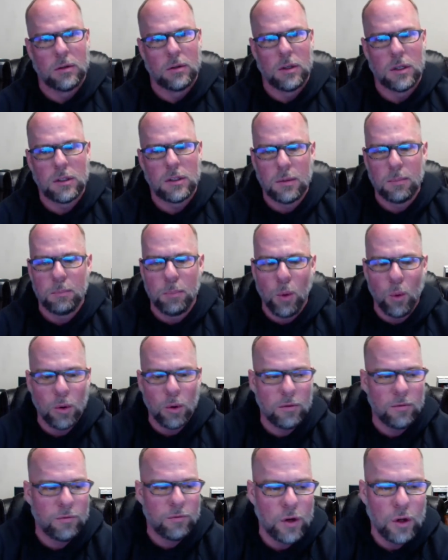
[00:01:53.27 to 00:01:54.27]
It's
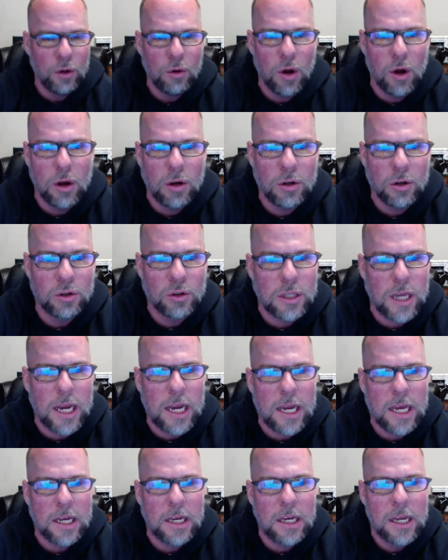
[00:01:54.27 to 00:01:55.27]
important for you to
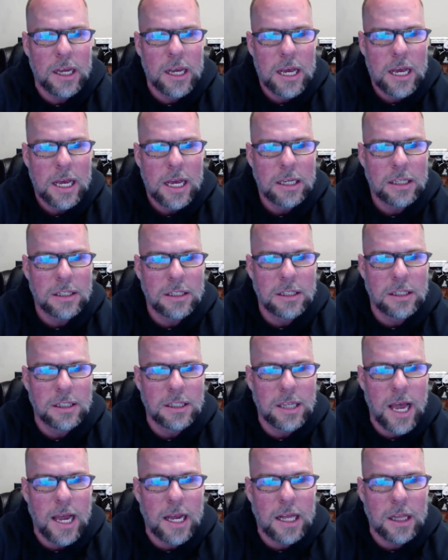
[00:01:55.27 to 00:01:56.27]
understand
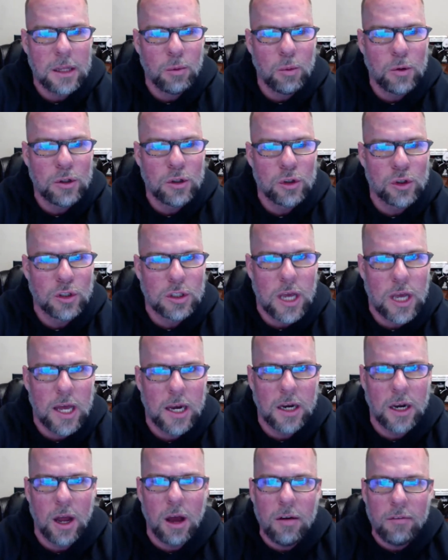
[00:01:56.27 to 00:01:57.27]
exactly what you're
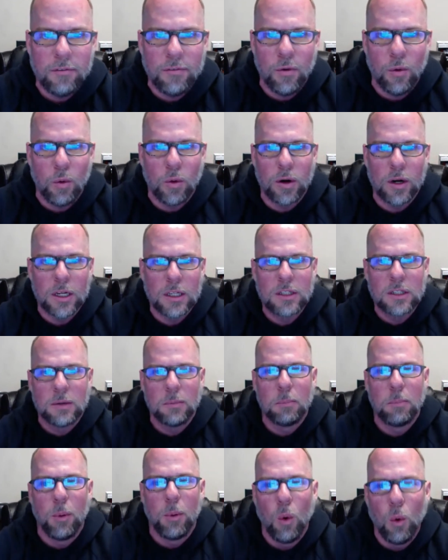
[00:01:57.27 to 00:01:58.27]
signing up for. It's
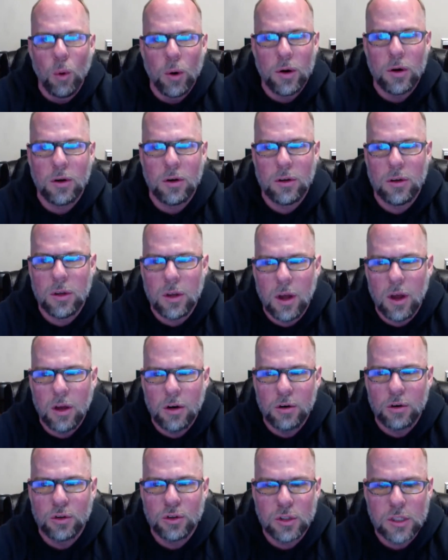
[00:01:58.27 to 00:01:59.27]
important to
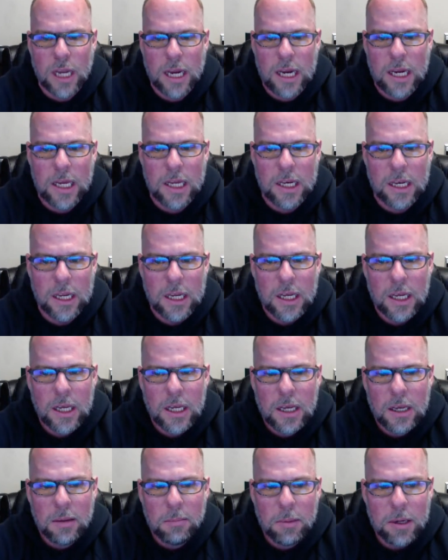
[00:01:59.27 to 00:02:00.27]
understand
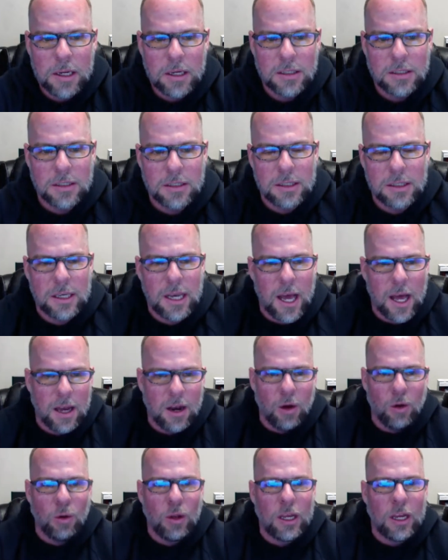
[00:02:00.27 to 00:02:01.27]
because
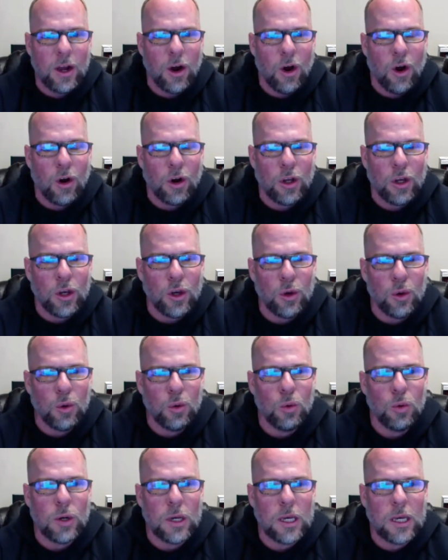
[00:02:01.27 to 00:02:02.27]
not only are
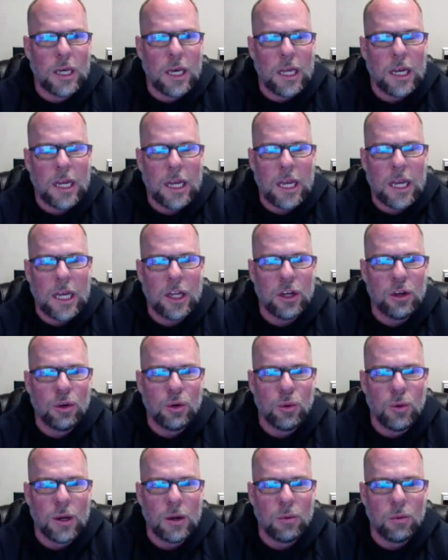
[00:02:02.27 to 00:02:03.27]
you getting
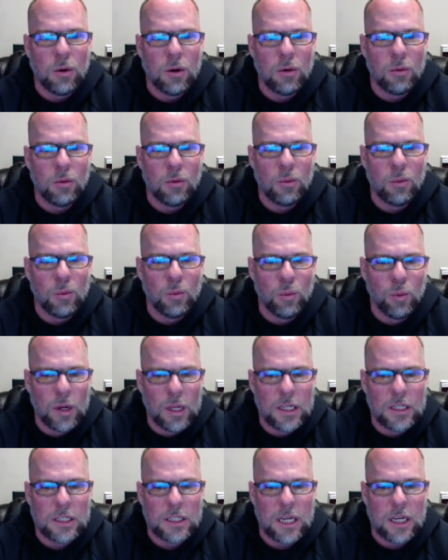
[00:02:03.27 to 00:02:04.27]
into a
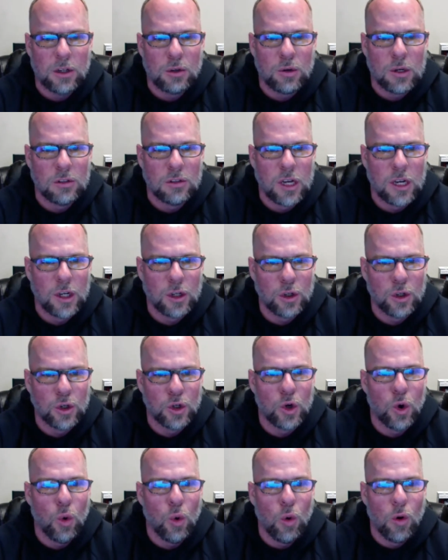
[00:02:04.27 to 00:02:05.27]
real estate
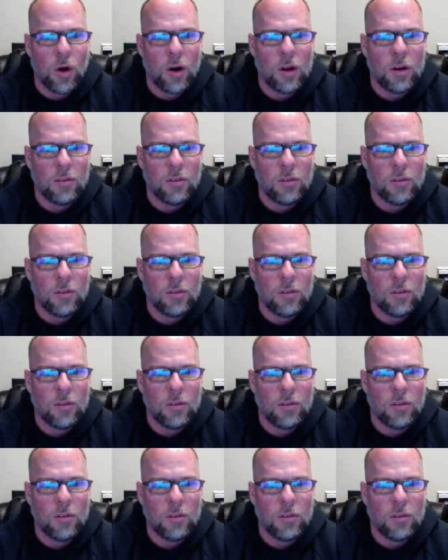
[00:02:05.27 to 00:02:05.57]
transaction or an